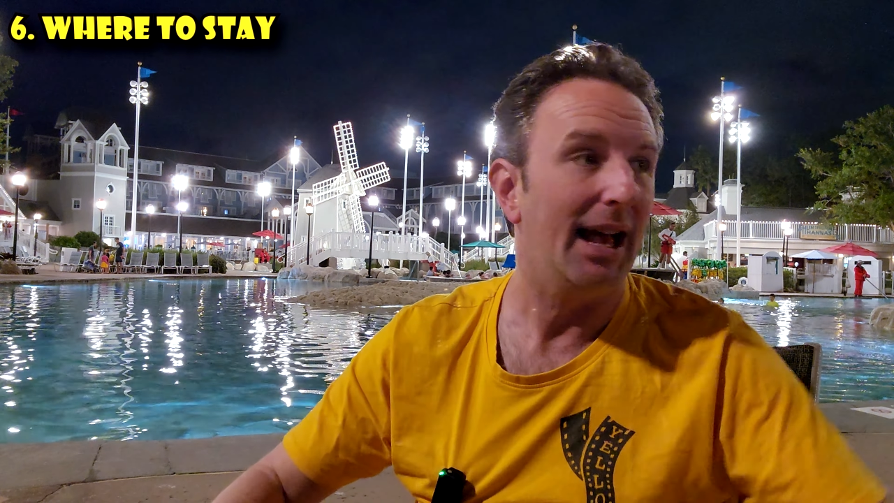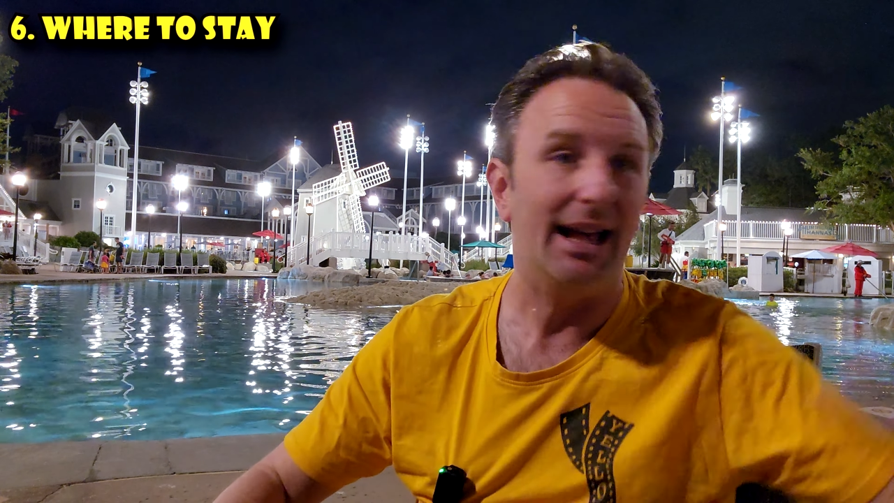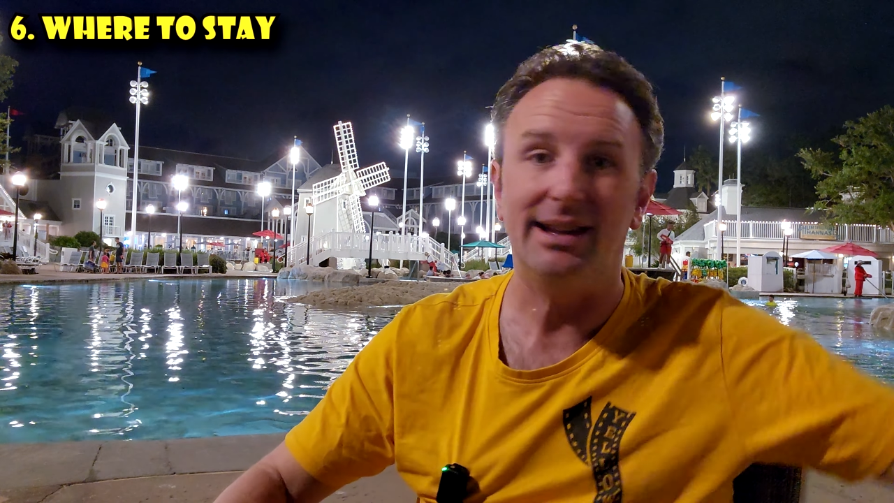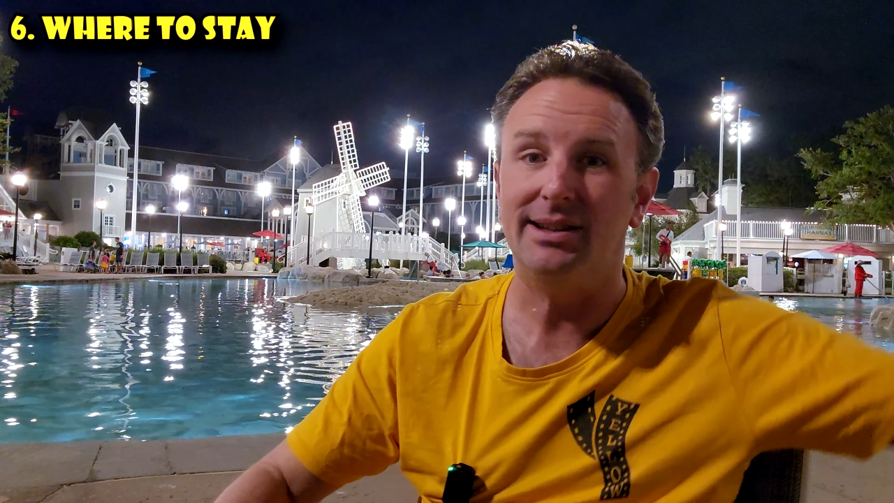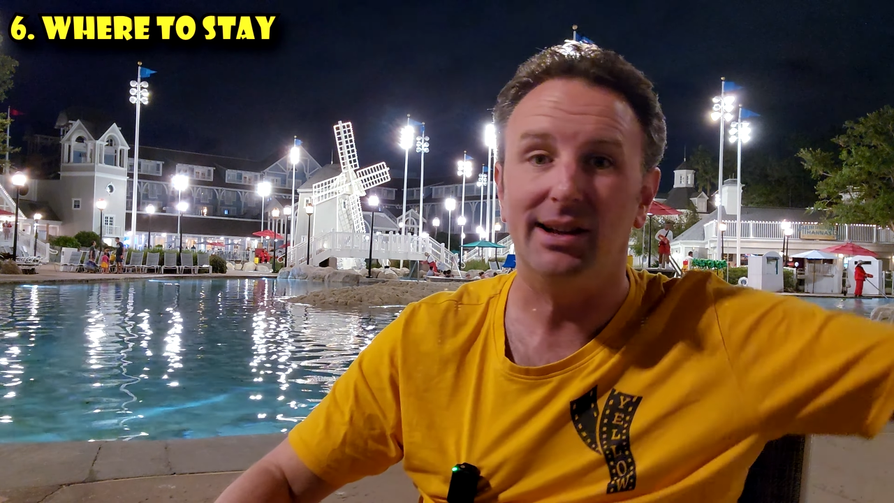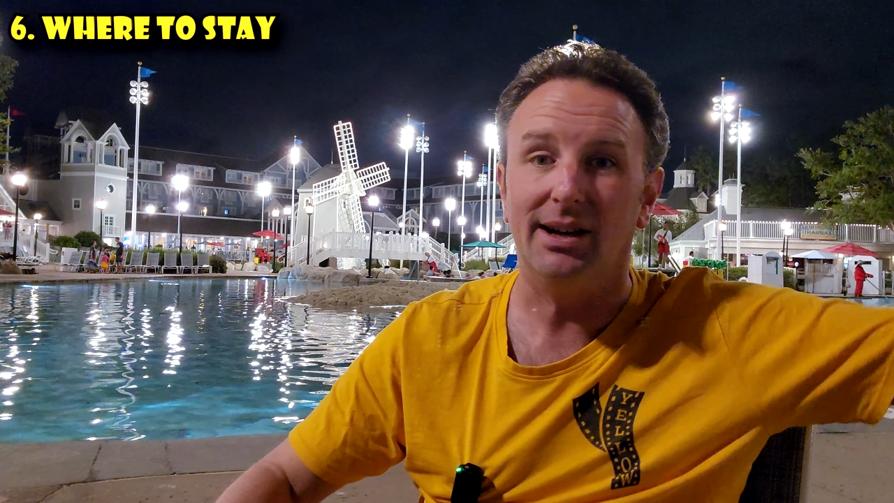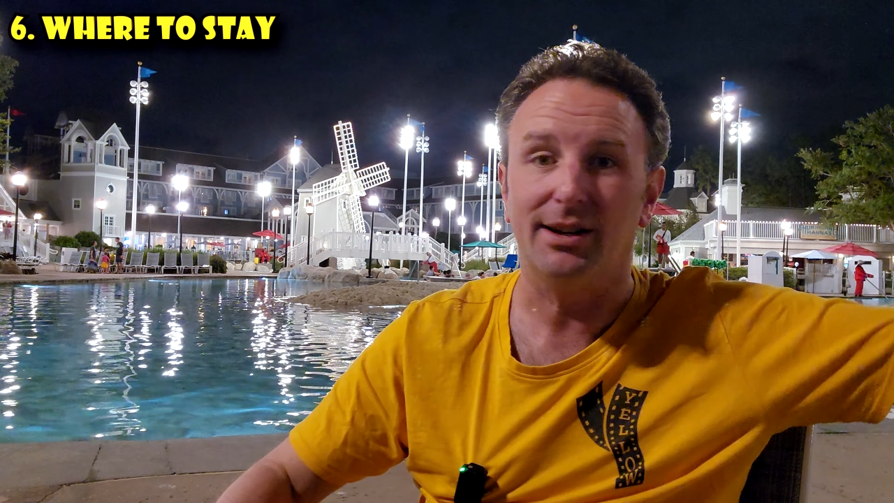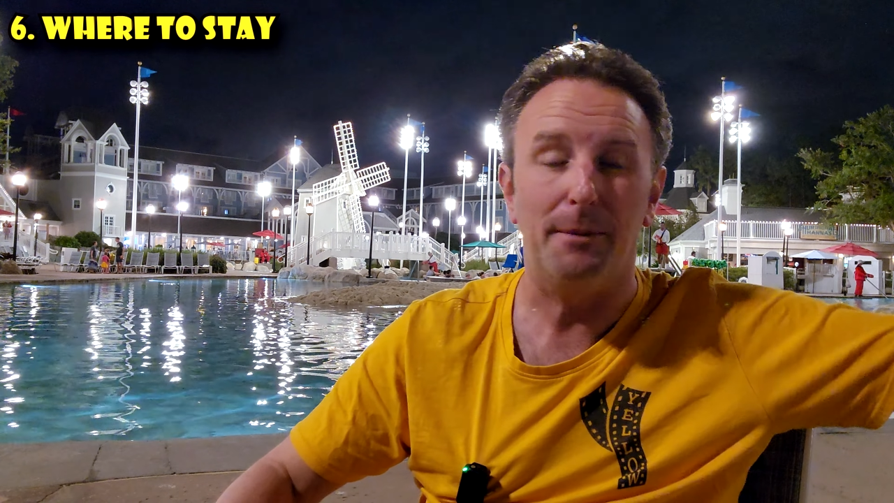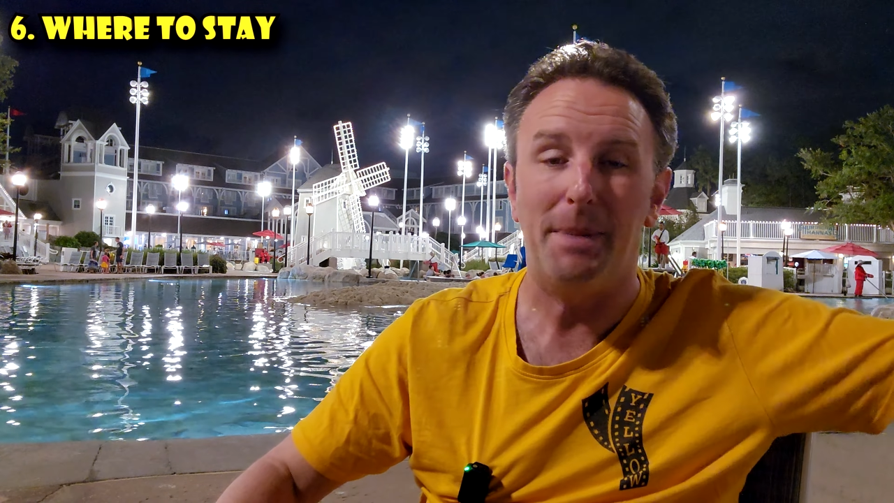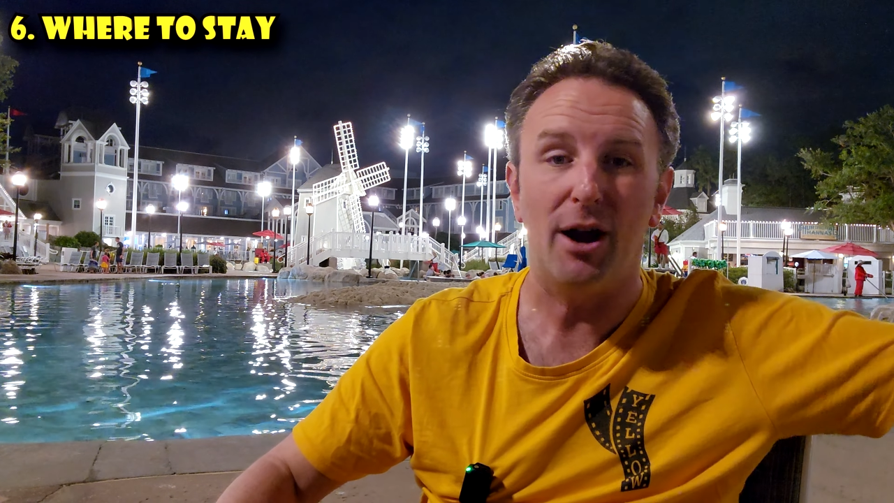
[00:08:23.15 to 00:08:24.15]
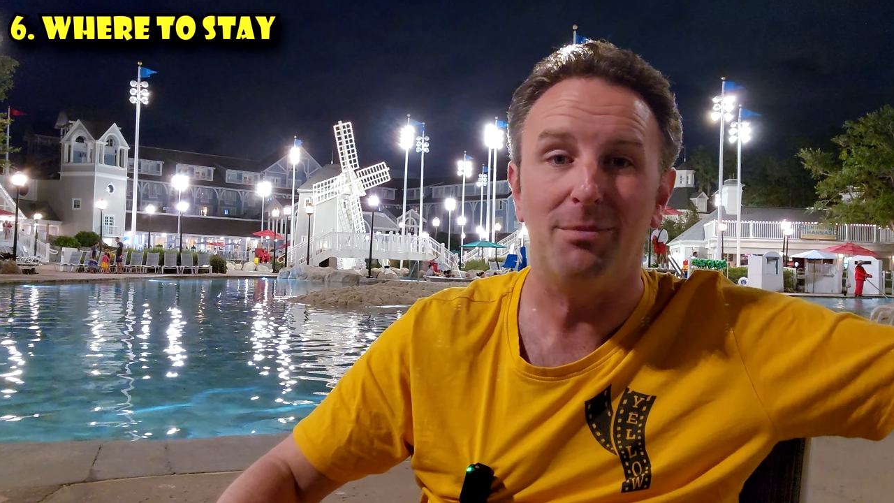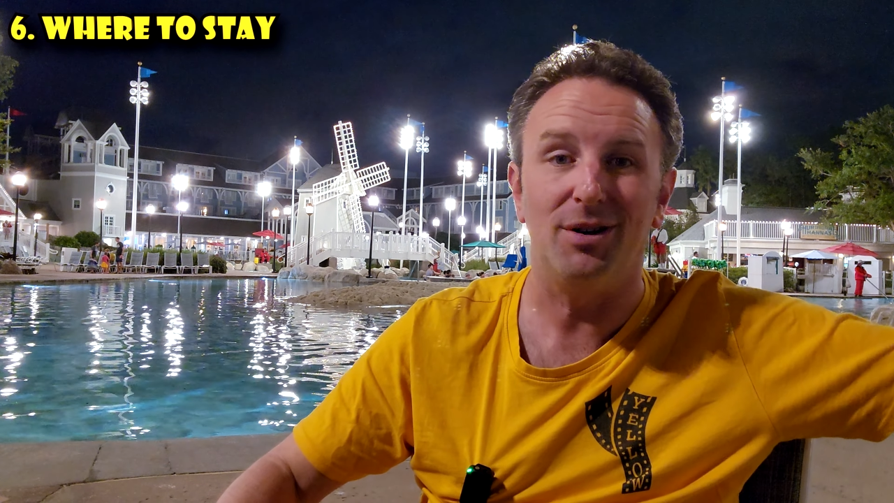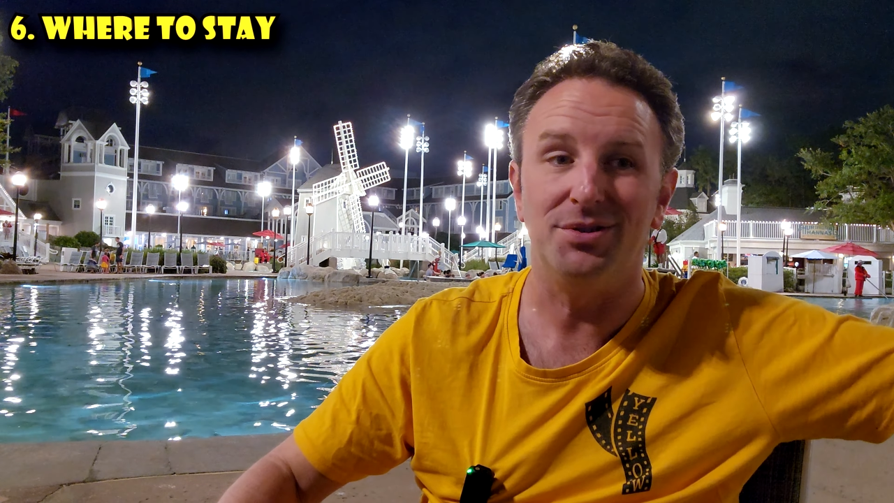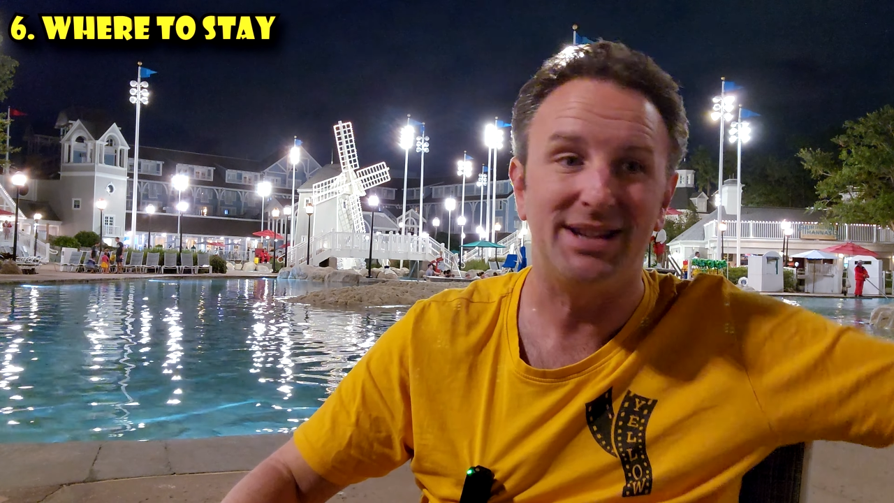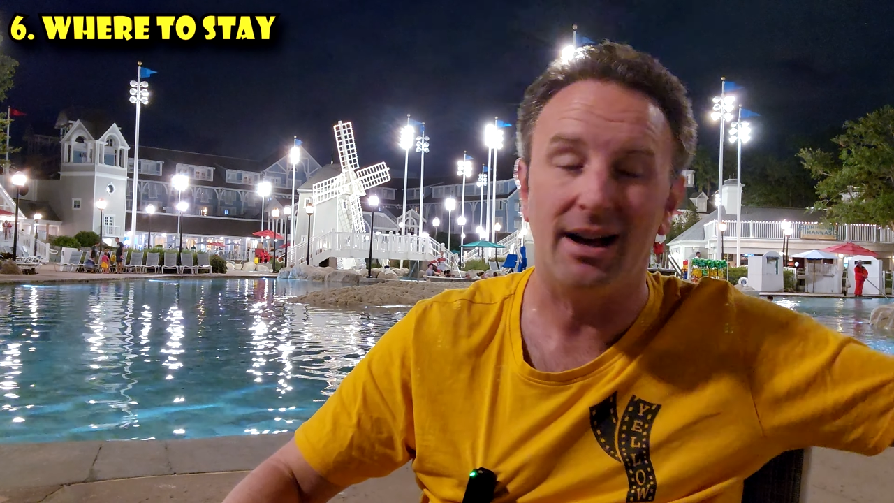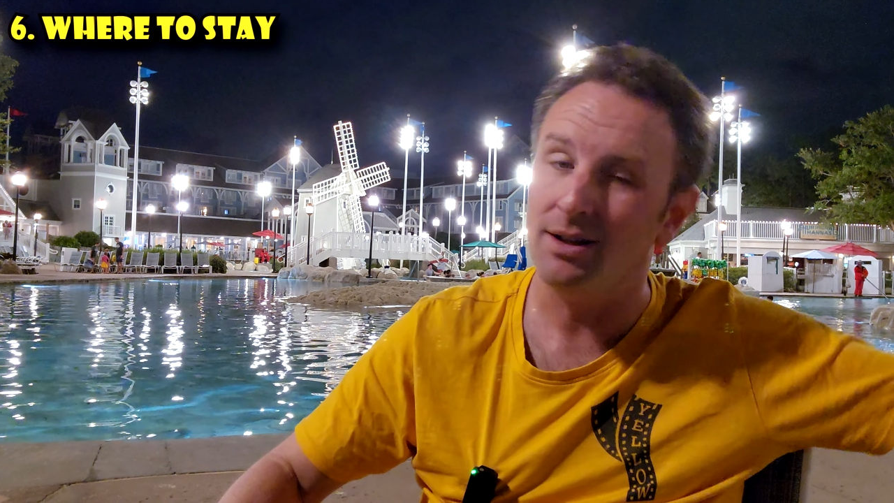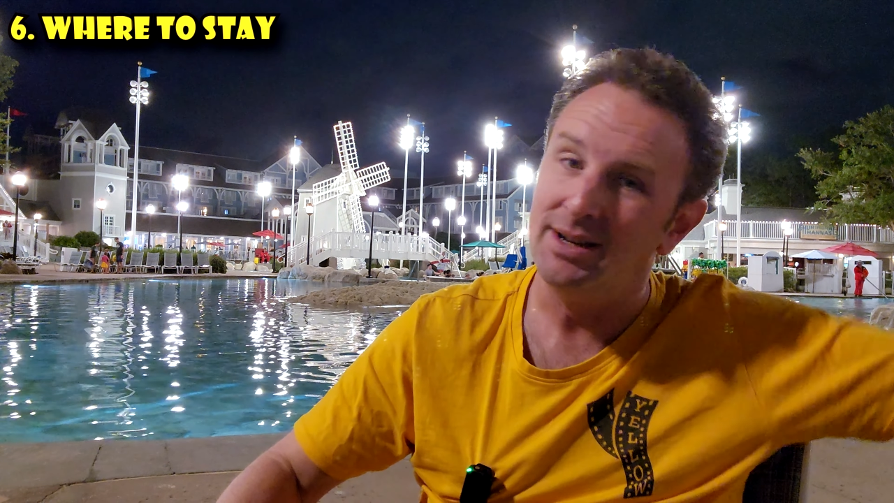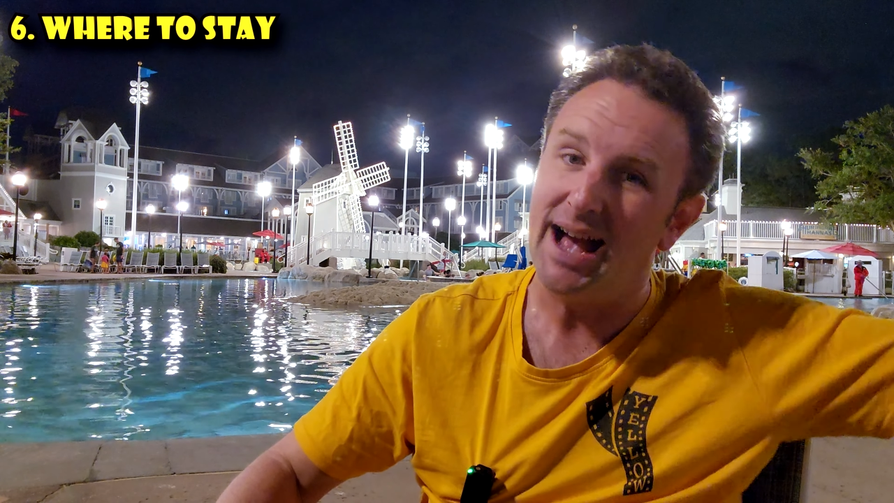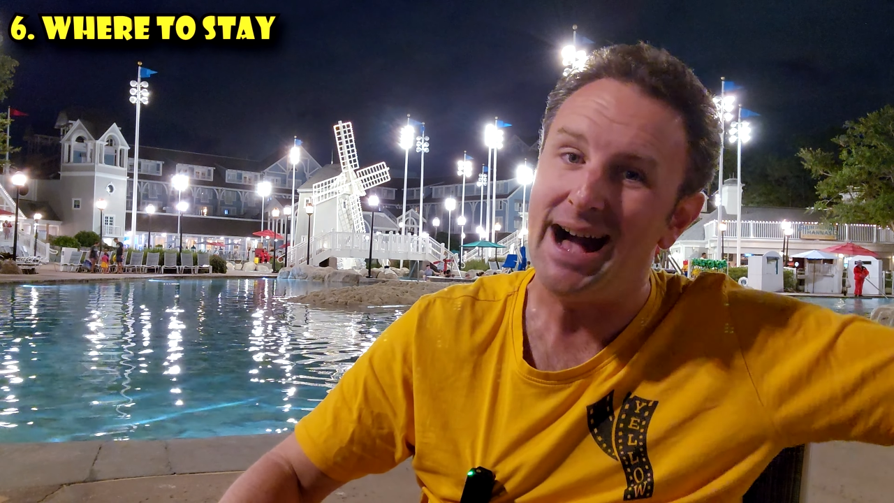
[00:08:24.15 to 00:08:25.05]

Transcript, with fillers: as a comparable hotel